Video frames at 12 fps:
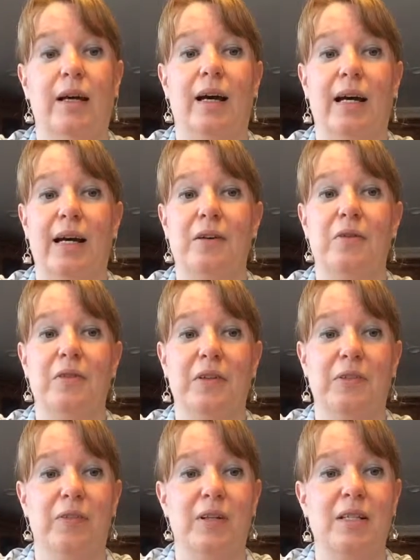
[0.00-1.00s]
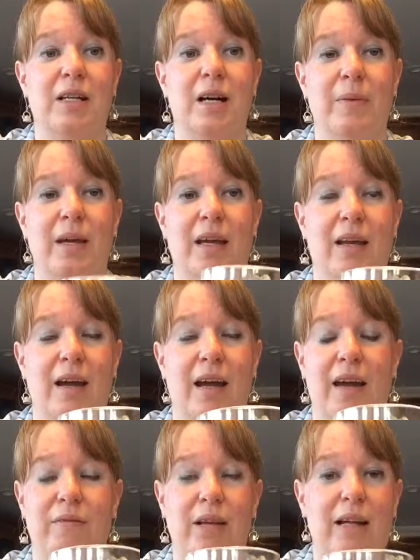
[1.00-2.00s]
I got over the first cup and I
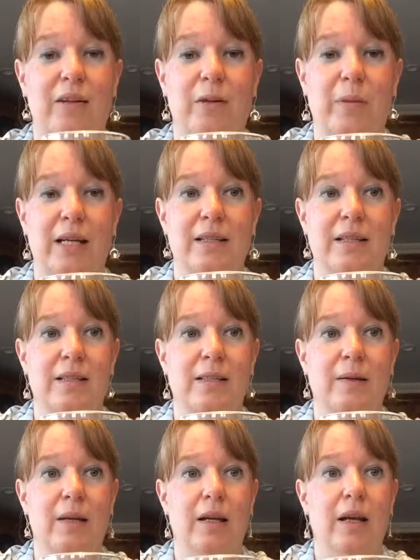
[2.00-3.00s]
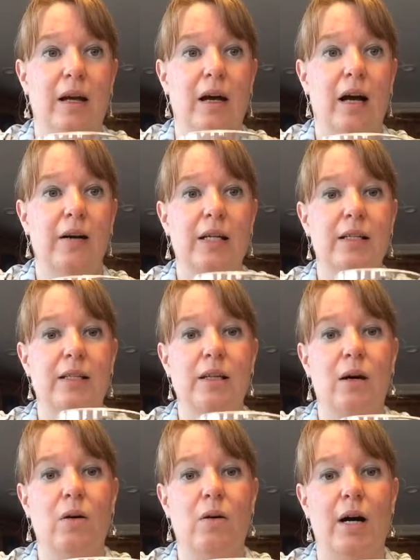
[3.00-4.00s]
have not looked back since. All right,
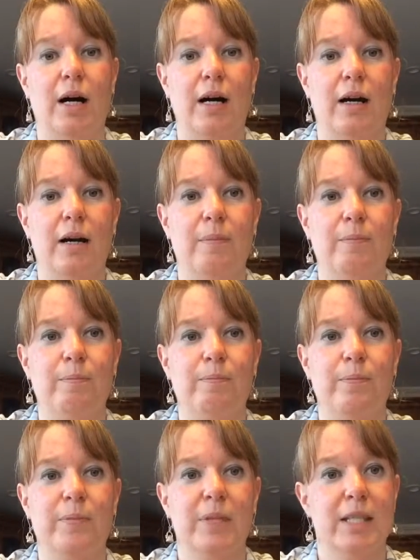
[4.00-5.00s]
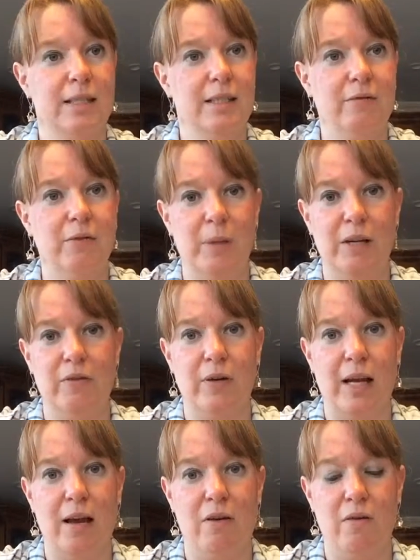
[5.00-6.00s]
so um, this is it for me for
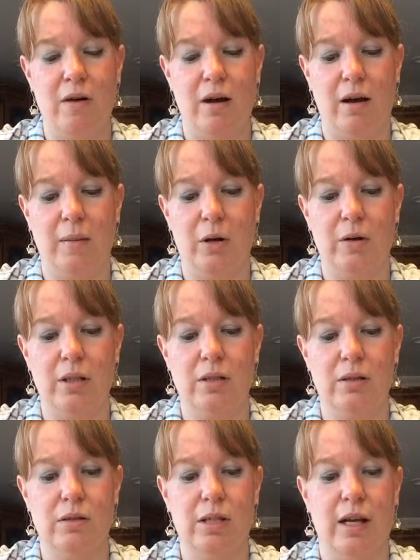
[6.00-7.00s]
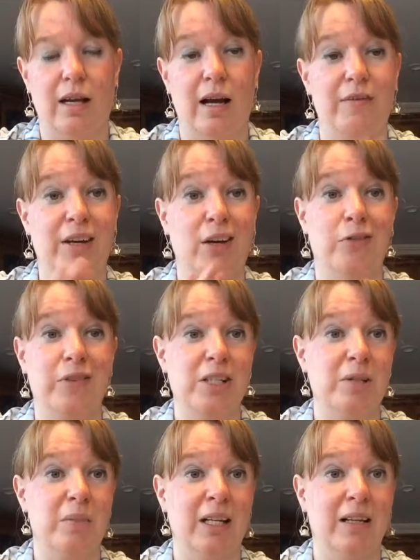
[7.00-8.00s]
now. I'm going to sign off and go
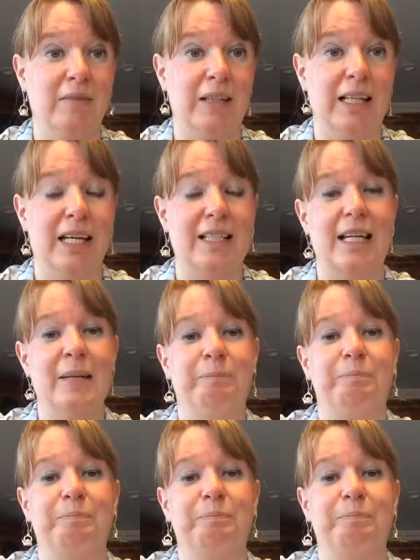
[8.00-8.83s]
finish my lovely latte.